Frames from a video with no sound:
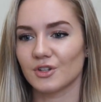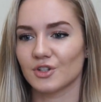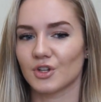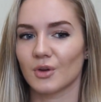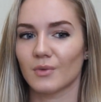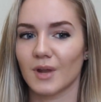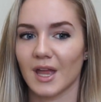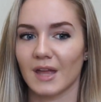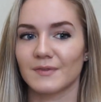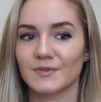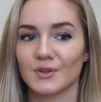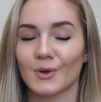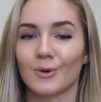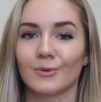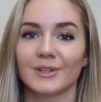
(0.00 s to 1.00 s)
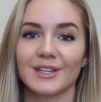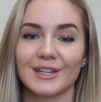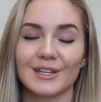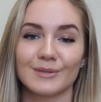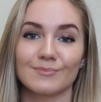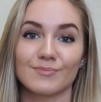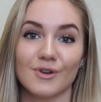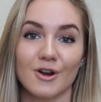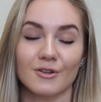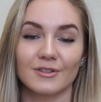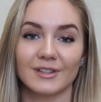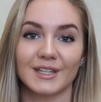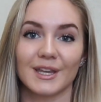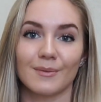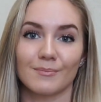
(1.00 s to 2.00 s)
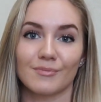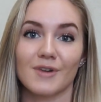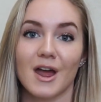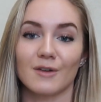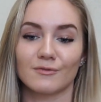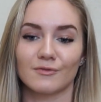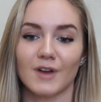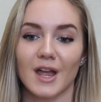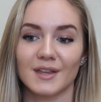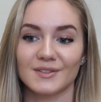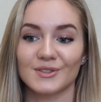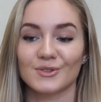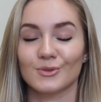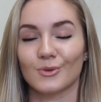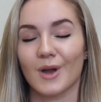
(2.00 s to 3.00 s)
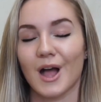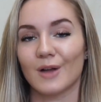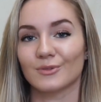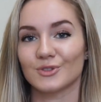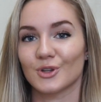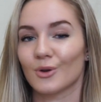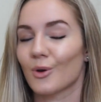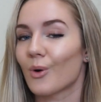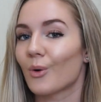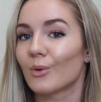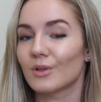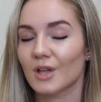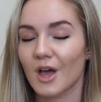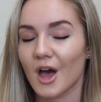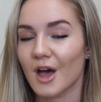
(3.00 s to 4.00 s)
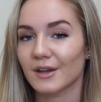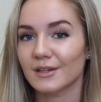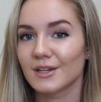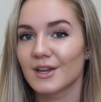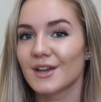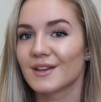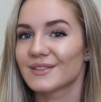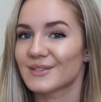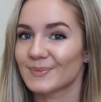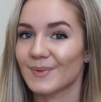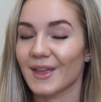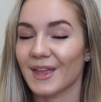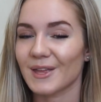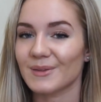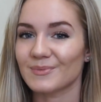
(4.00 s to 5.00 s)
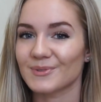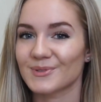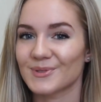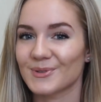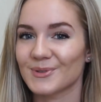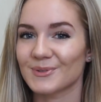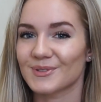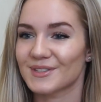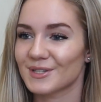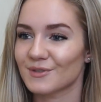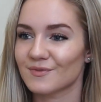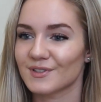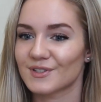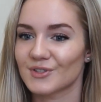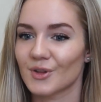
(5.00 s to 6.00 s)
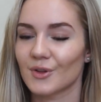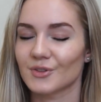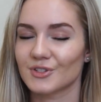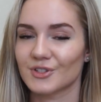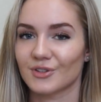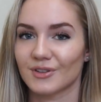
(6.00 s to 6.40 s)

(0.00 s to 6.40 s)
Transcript: You don't have to only eat broccoli and brown rice throughout your whole cut to be able to see results.